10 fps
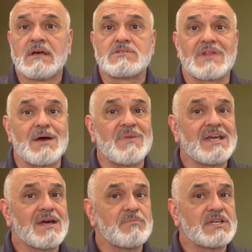So that
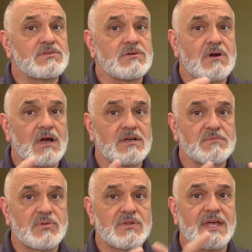might not be too hard
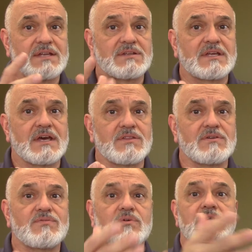to pull that
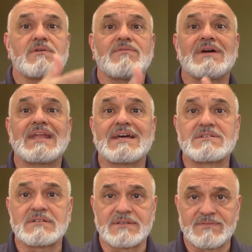together for your
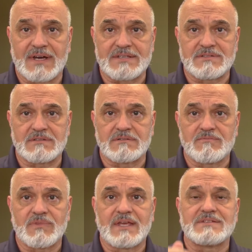financial advisor
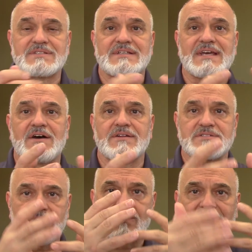and sit down and
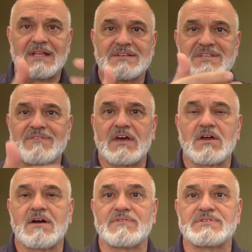say, okay, let's have that
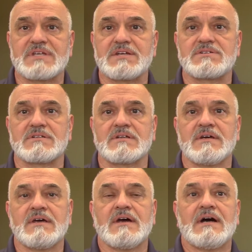conversation.
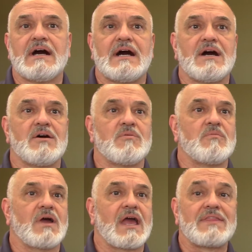
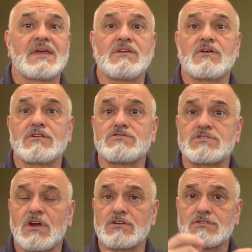Um, and then you can
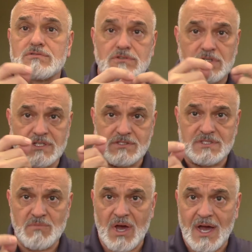start to look at
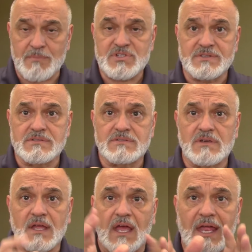some options.
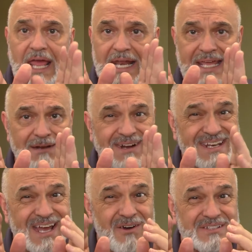And again,
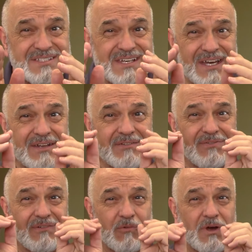right now it's kind
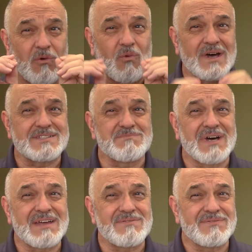of, well, what's
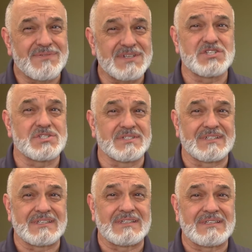my
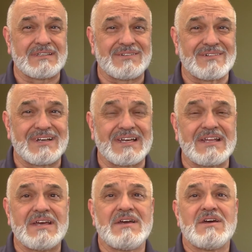vision?
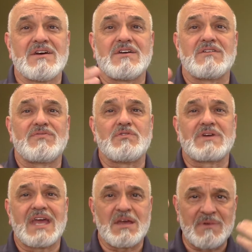right? If you
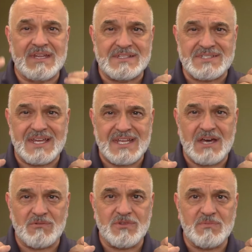came in and sat
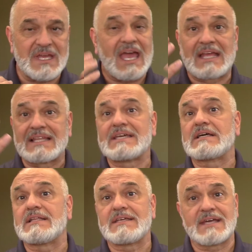down with me, and
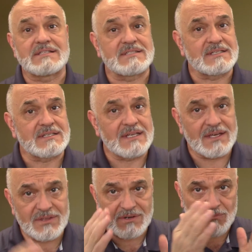legally that's
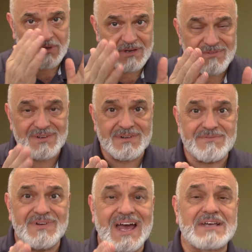another one of your
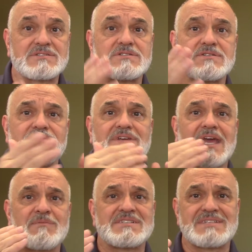advisors, if you
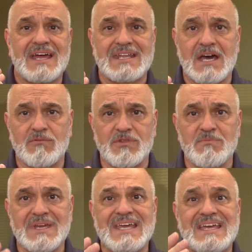came and sat down
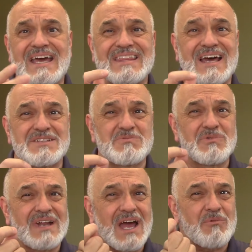with me, that's
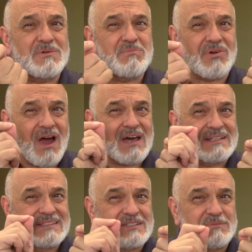what I would prod
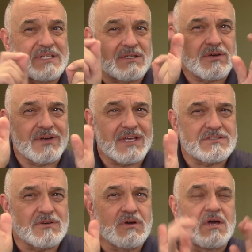a little bit and go, okay,
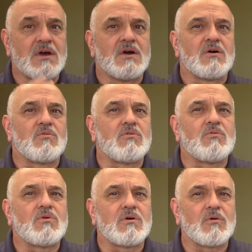so
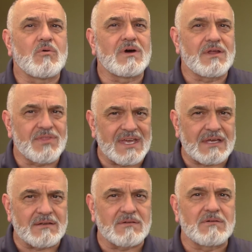what are you
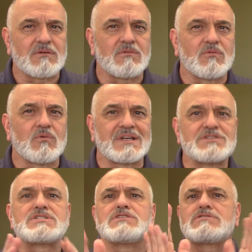thinking? What
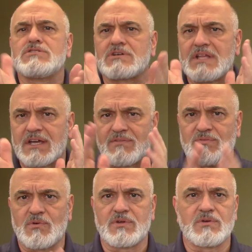does this look like
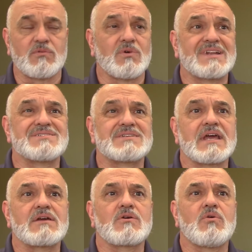for you? What does
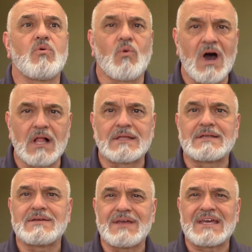a
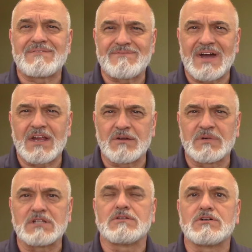quality
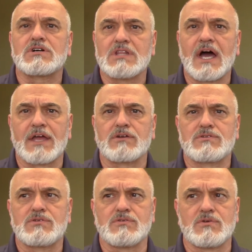environment look like
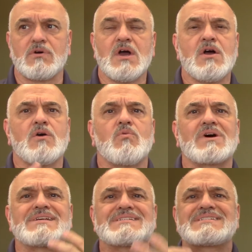to you?
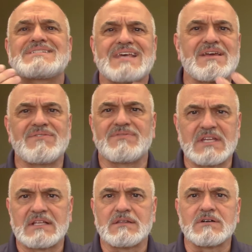What does
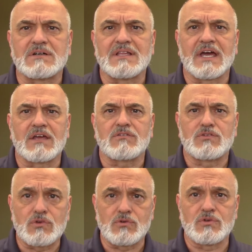safety look like
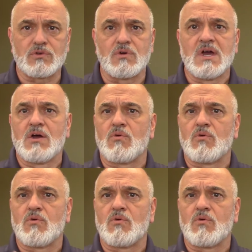to you?